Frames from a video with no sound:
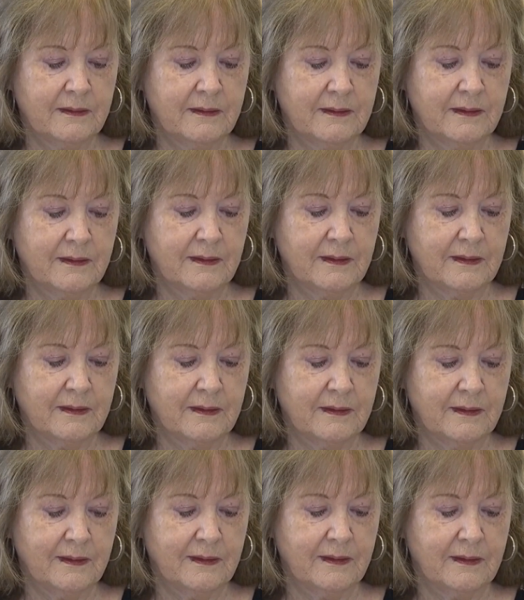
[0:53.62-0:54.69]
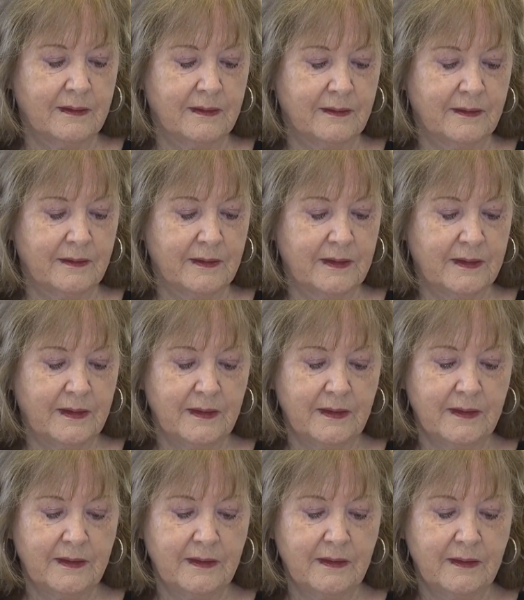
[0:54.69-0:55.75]
who are low income or
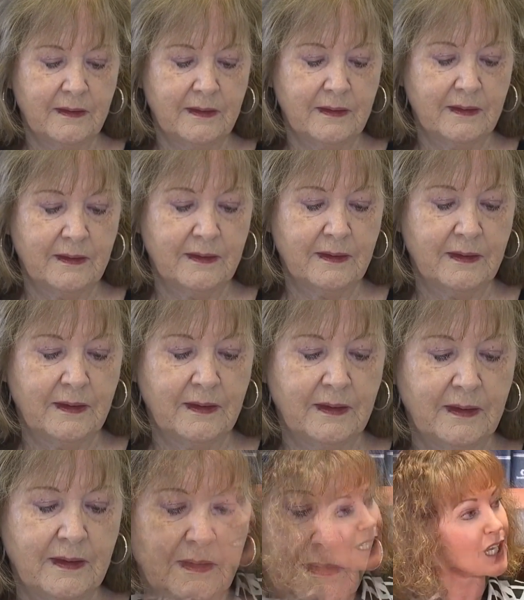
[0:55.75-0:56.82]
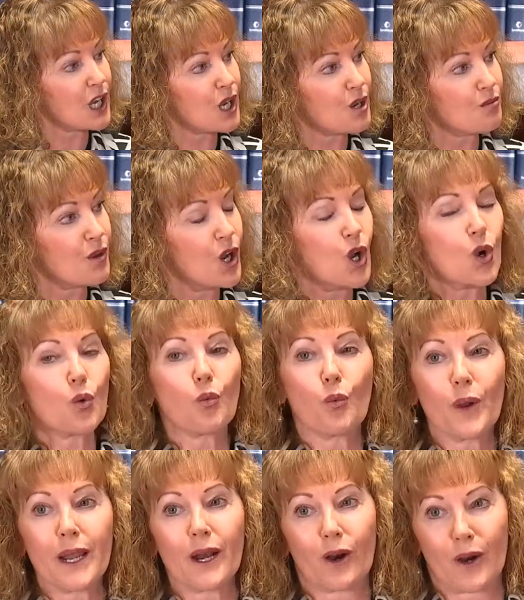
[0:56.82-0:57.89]
on a tight fixed income,
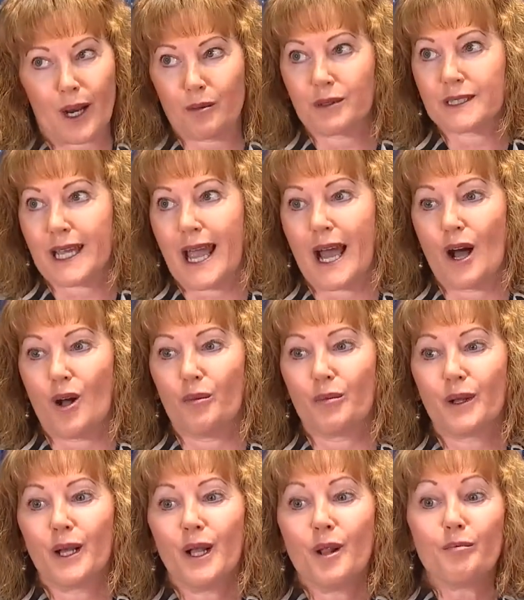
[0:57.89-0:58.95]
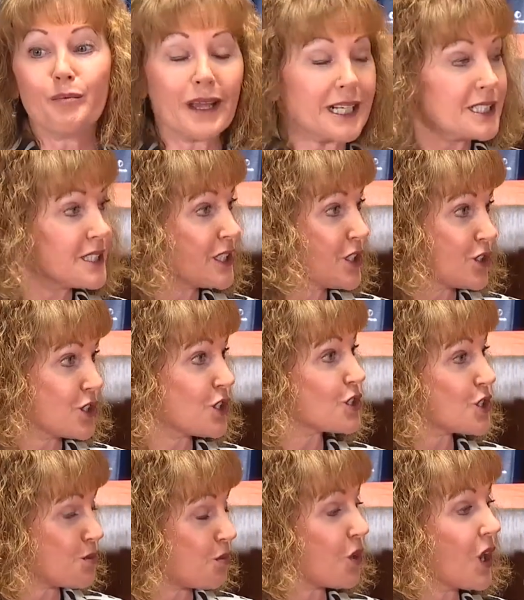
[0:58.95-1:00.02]
we are able to help. Many seniors are
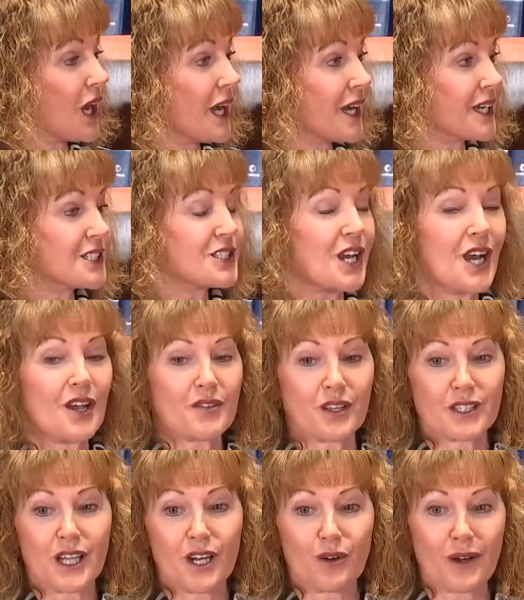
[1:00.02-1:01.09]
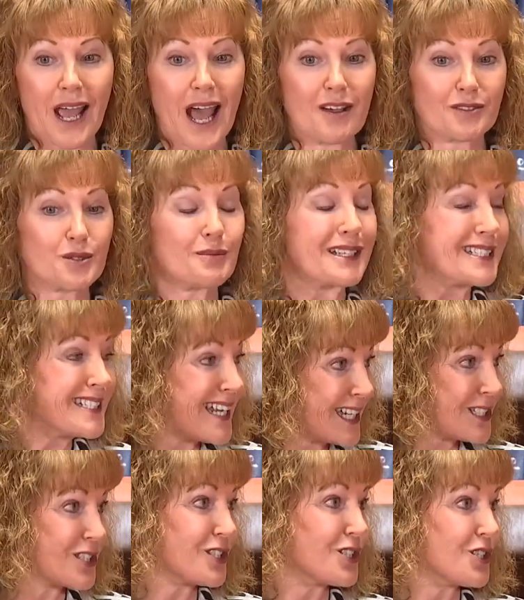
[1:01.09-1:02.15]
surprised that they don't have to be
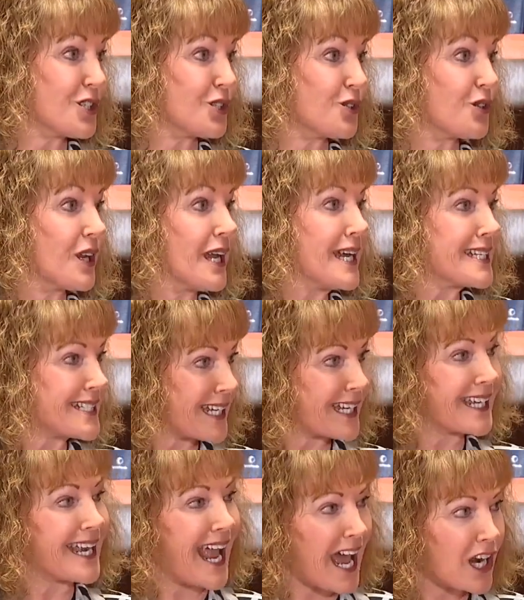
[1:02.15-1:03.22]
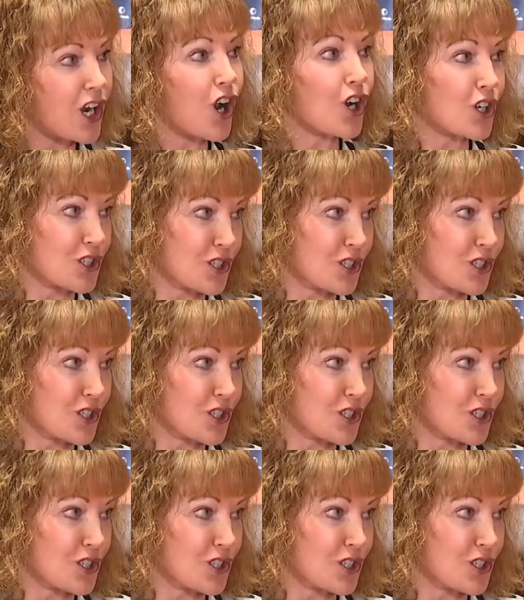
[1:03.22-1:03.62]
destitute to get our